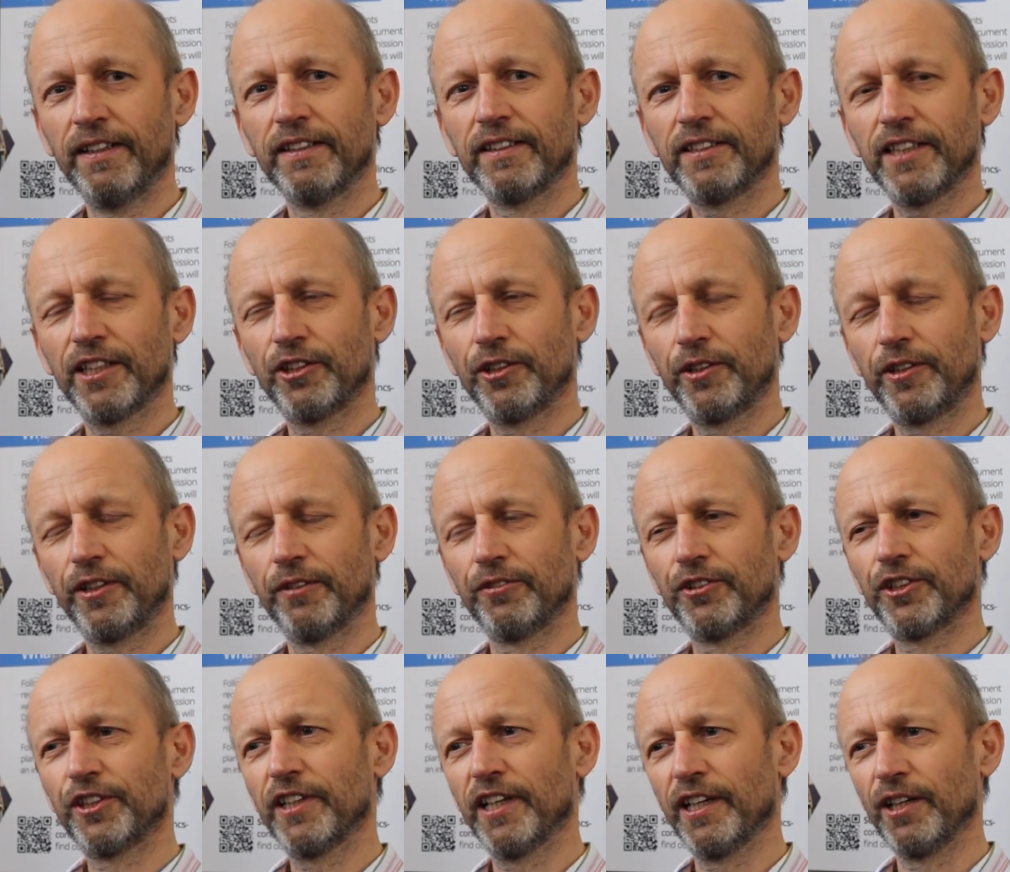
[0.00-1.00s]
Secretary of
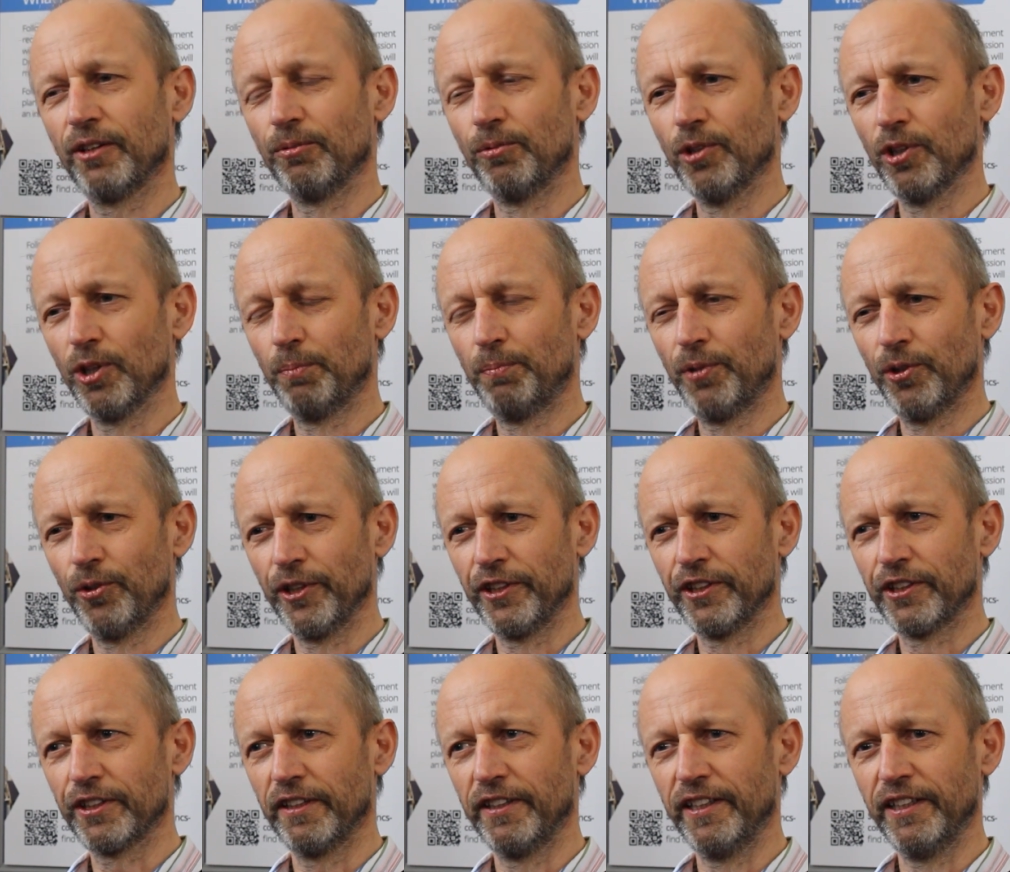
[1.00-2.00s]
State will
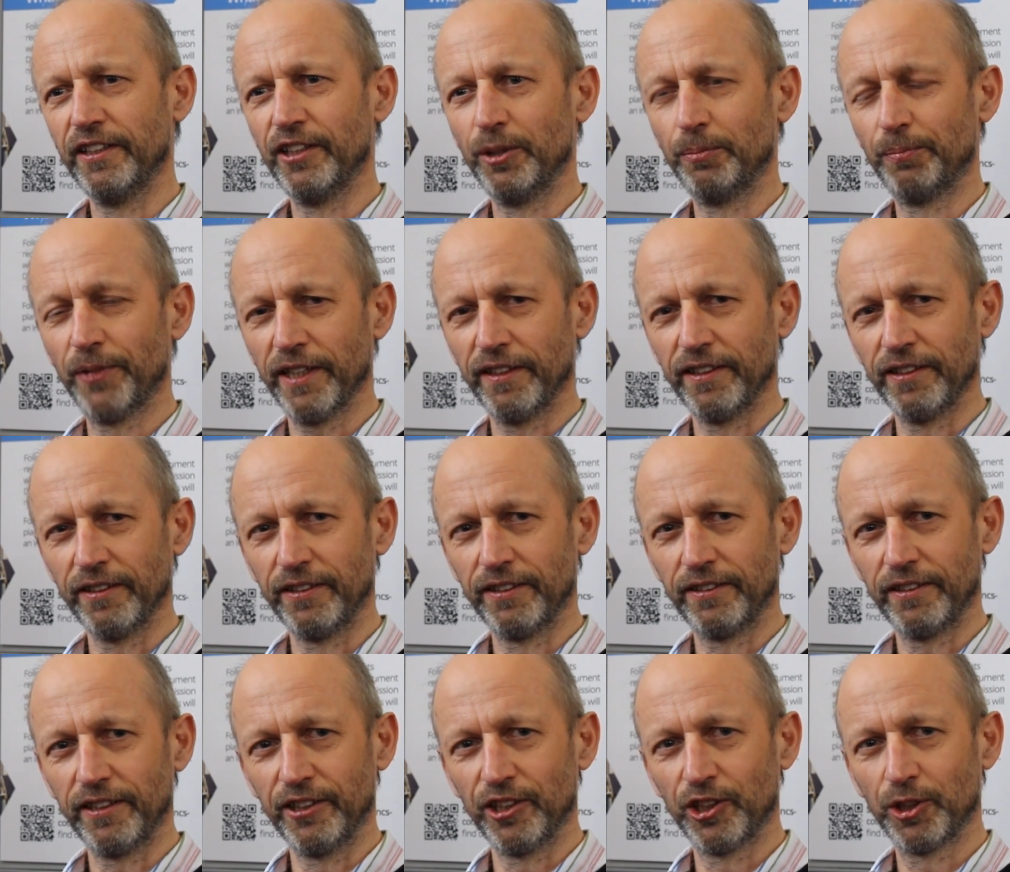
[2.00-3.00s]
appoint an
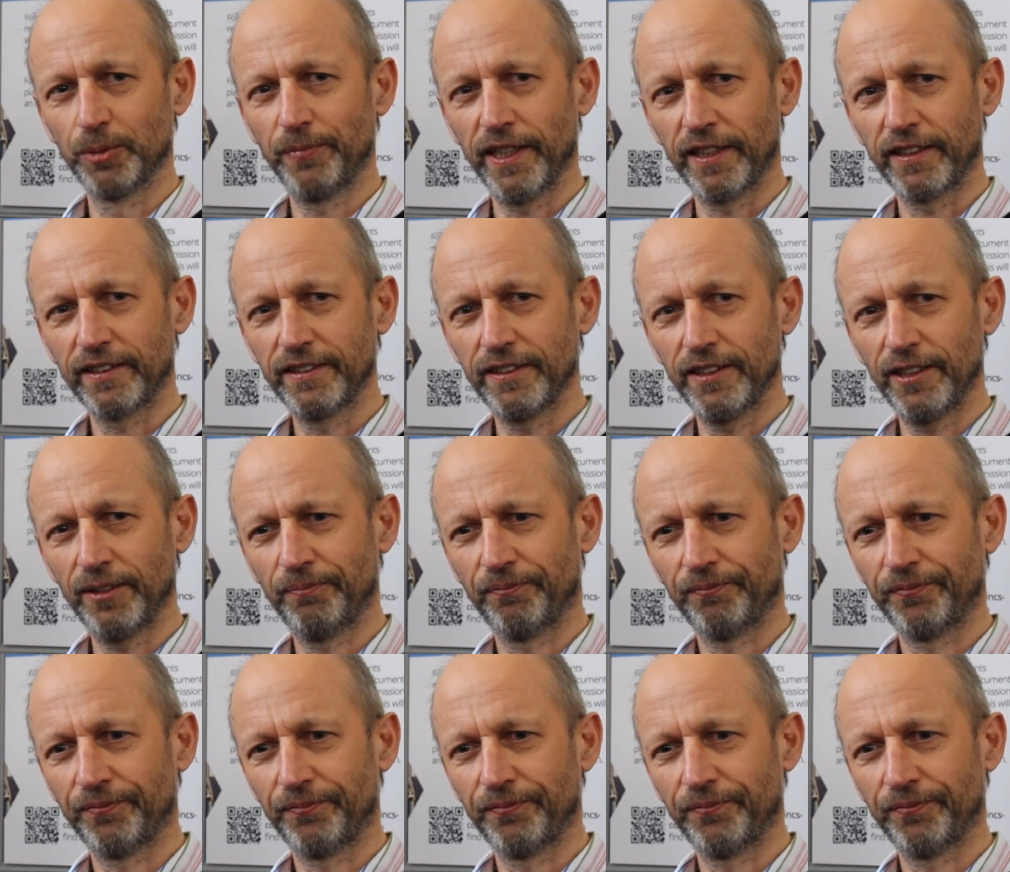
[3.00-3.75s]
independent inspector.